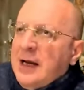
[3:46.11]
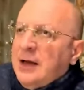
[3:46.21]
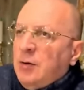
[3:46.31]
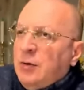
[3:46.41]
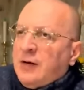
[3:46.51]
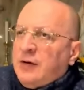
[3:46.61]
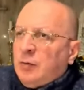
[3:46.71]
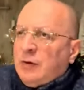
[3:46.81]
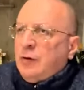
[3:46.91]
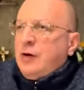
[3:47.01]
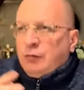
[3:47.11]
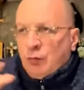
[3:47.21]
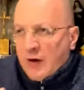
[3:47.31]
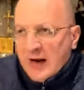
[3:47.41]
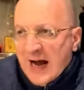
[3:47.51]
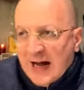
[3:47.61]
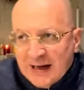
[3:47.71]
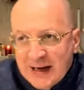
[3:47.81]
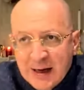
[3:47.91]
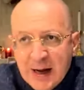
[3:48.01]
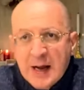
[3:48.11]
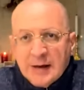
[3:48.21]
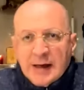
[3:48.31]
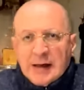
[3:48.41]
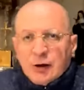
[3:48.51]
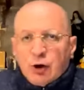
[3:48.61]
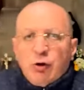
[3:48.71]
I would not like what we are experiencing to be interpreted